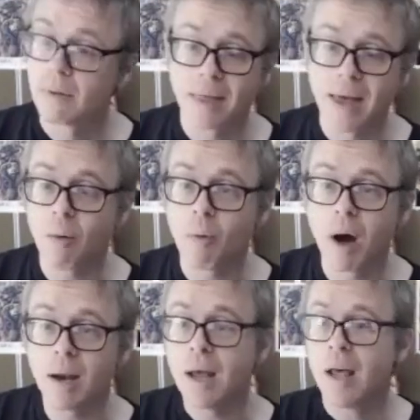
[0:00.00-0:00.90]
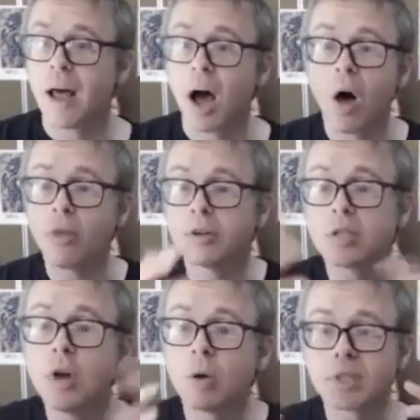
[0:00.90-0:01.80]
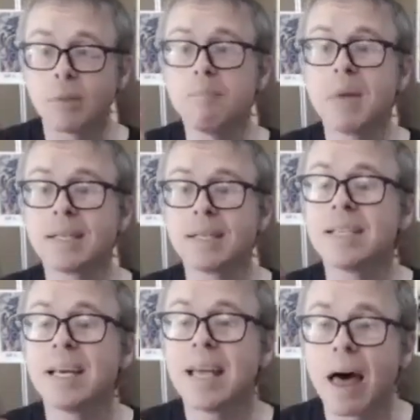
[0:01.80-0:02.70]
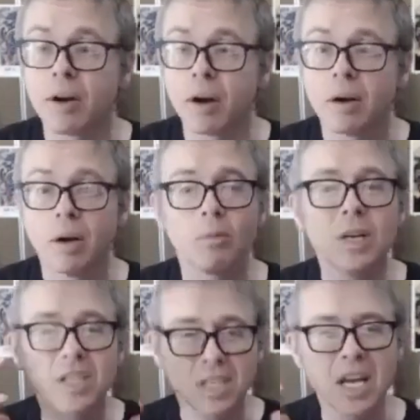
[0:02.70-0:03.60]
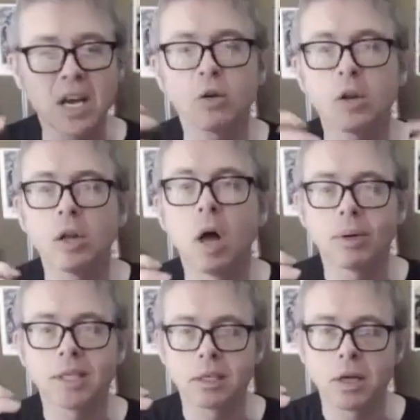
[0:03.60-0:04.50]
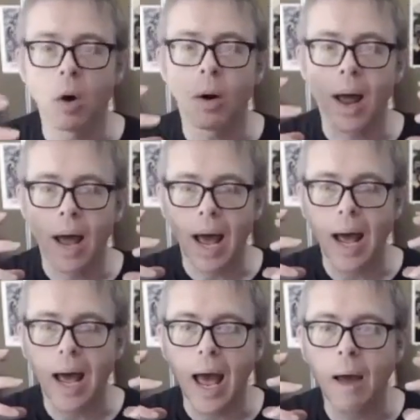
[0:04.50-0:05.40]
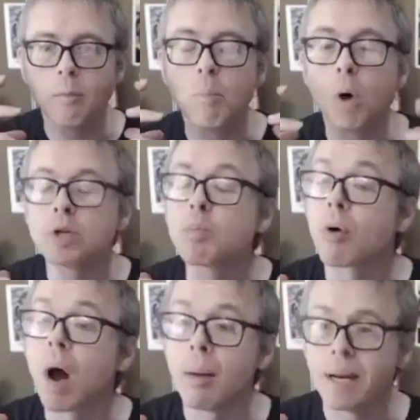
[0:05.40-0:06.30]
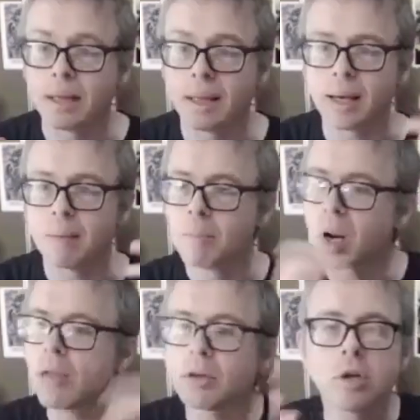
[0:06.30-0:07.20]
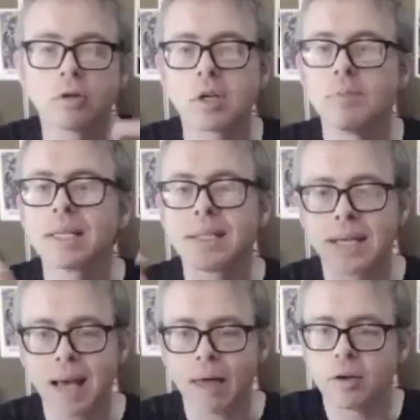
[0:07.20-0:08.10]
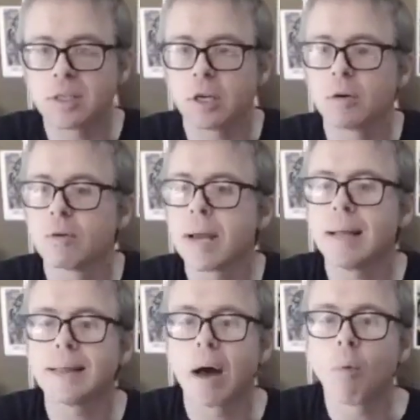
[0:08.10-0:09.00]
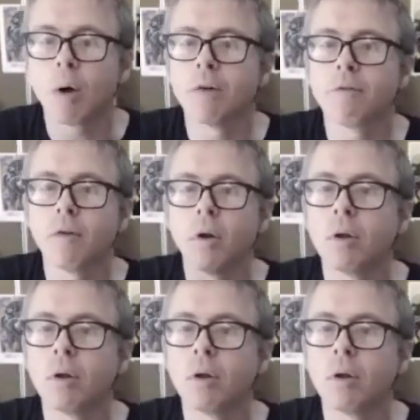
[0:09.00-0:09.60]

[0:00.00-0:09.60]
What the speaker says: that one. All those notes are mixed together. We just hear the lowest note most prominently, but all those notes are mixed together to create that wonderful,